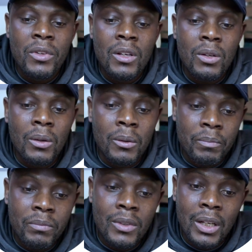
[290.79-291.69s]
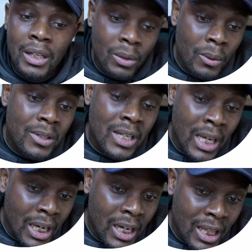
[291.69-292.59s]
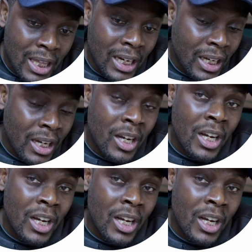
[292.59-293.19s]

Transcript: So it looks here like